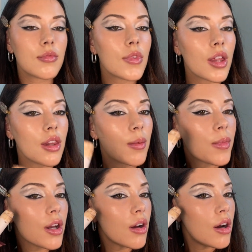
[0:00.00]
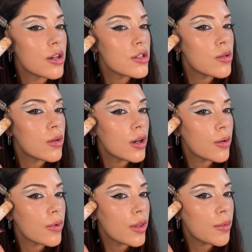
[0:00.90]
And then I'm gonna contour
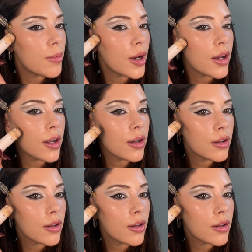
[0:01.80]
with my